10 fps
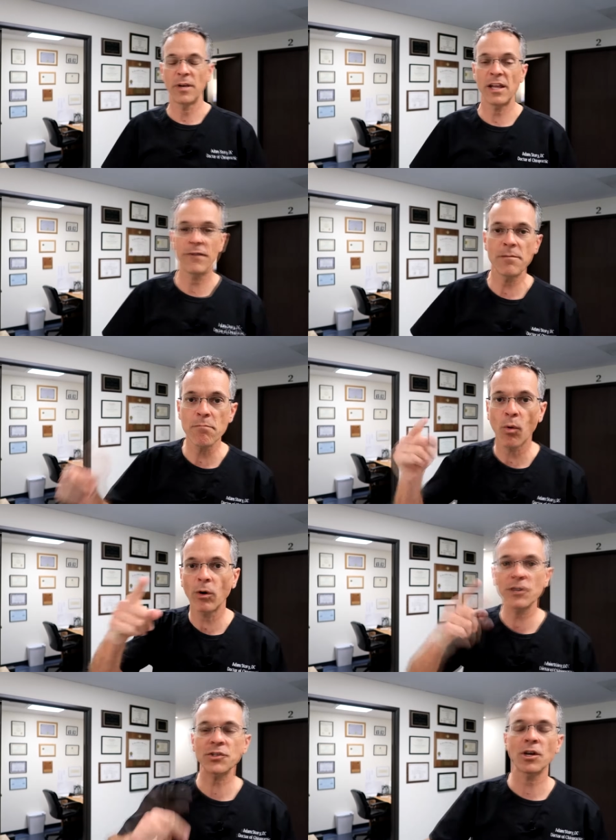But even
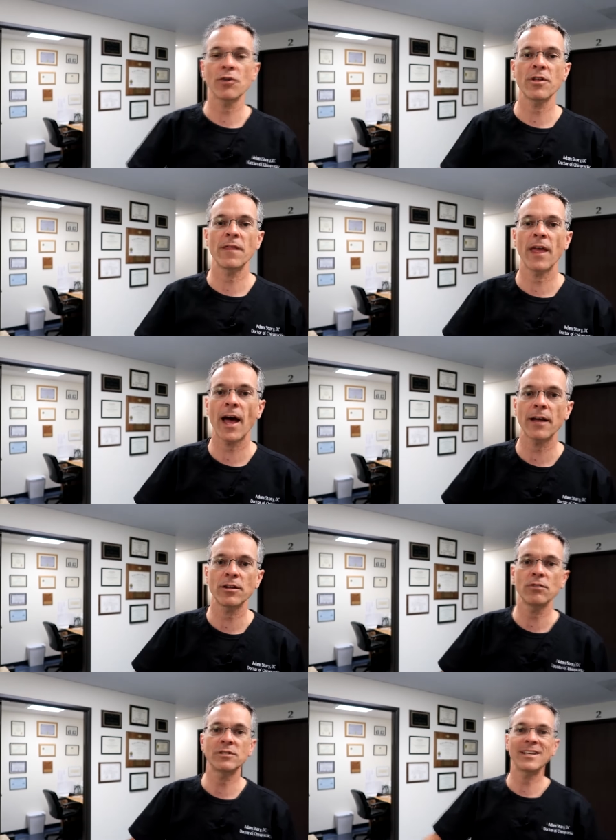more so than that,
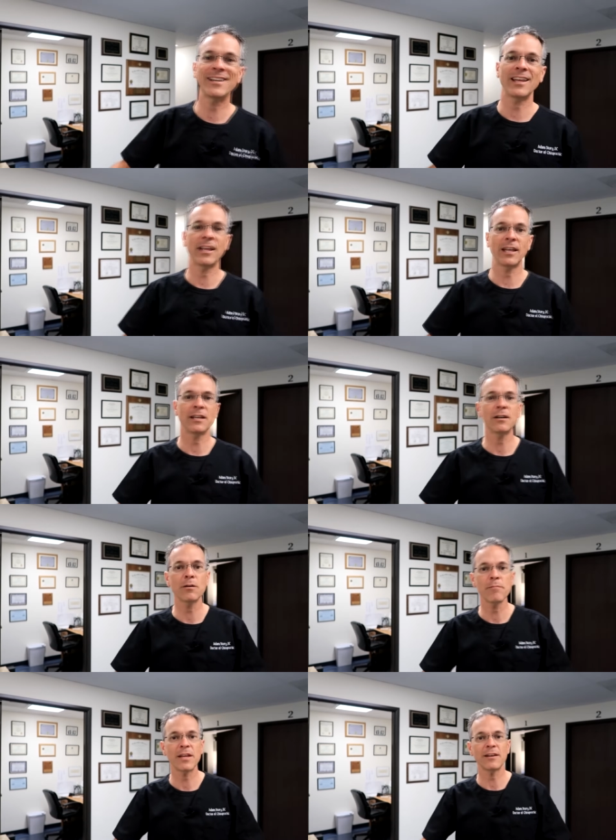you did
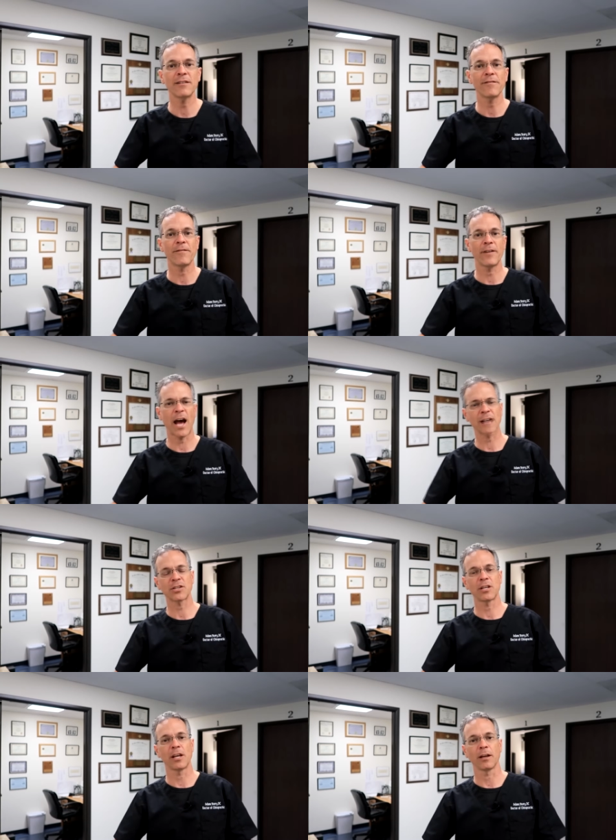intermittent
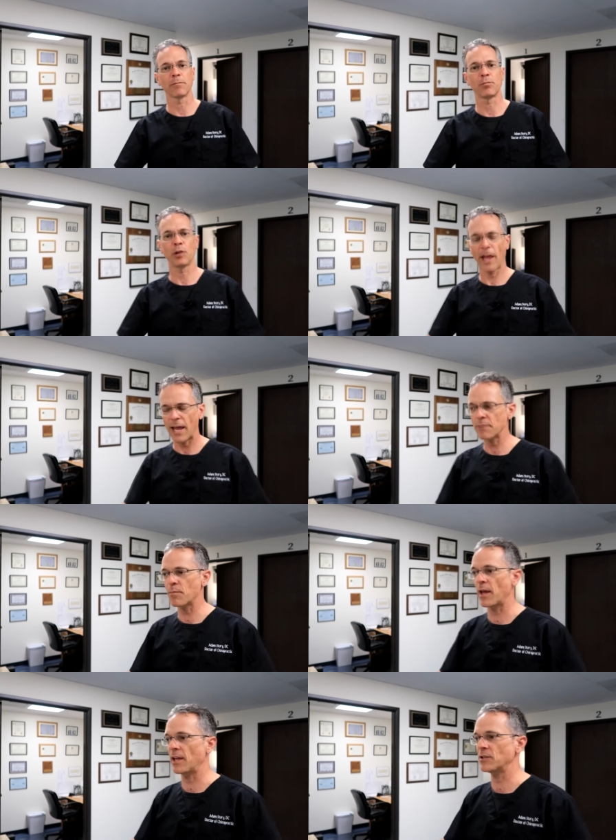fasting,
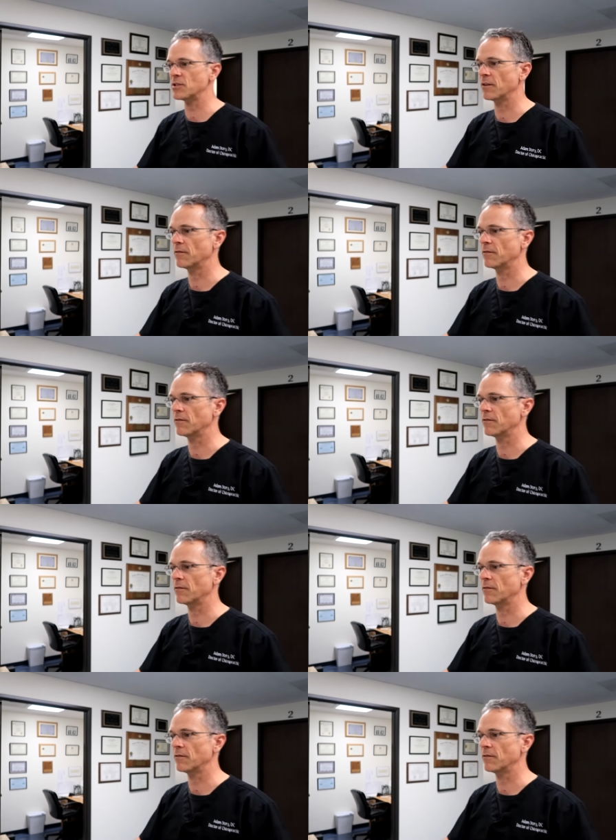plant-based